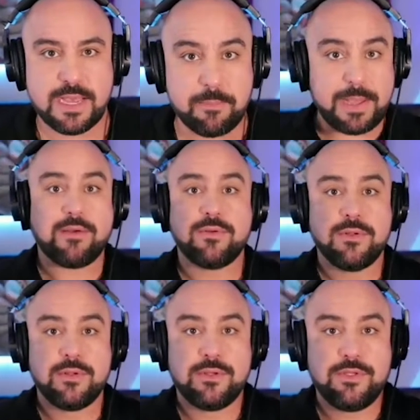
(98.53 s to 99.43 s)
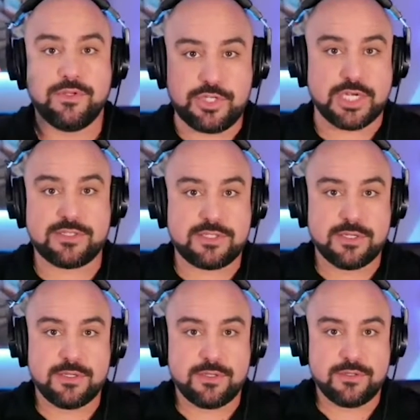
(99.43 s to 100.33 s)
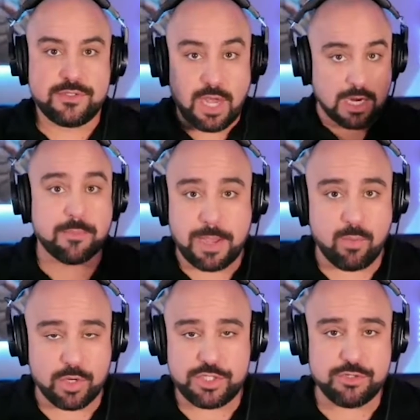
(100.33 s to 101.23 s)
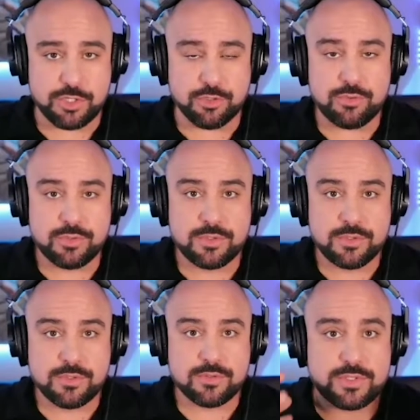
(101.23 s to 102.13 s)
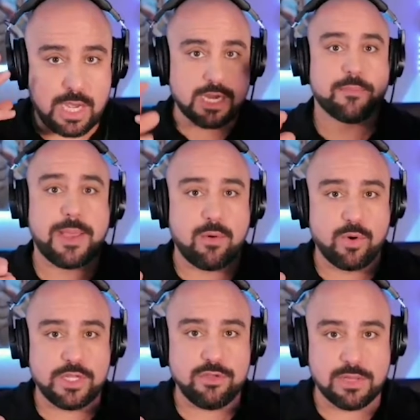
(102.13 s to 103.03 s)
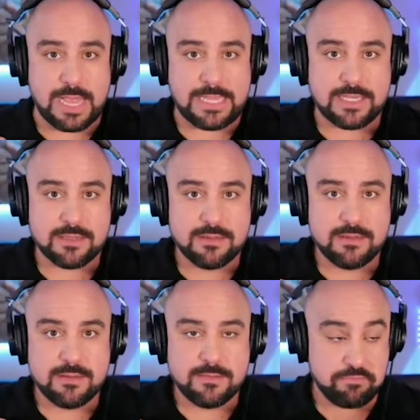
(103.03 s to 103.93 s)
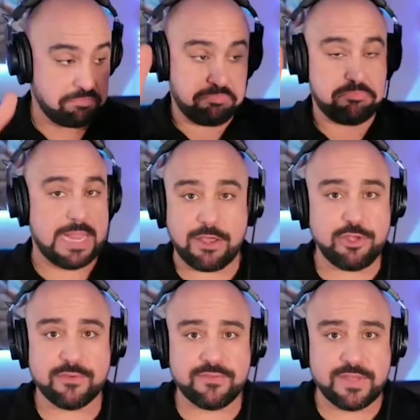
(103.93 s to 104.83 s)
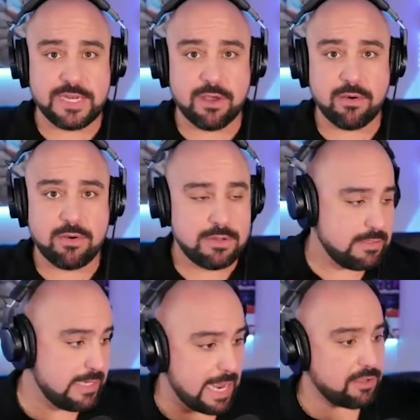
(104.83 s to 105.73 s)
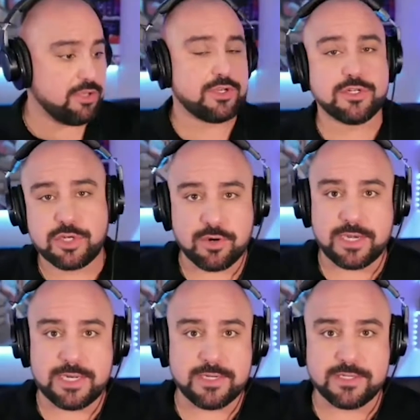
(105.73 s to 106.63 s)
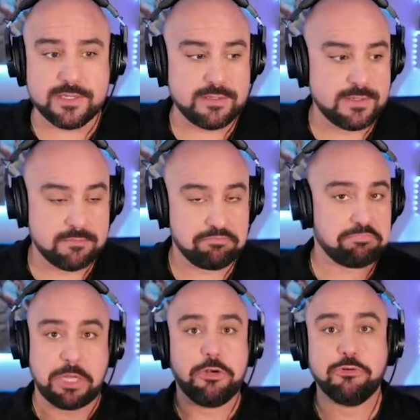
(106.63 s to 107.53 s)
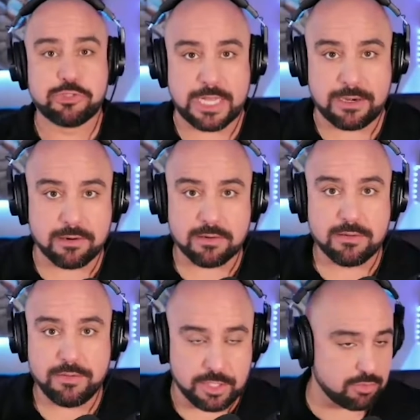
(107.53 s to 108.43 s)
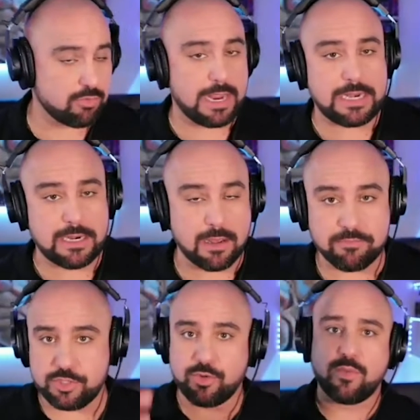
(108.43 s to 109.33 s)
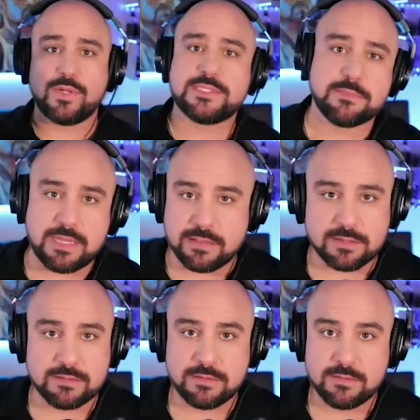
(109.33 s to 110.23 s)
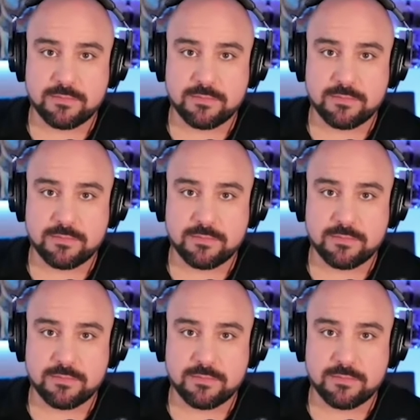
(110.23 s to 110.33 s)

How about you just talk about what you do, talk about what you like. Now you have a video. Now you can turn it into a newsletter. You can write it up, do it once a month.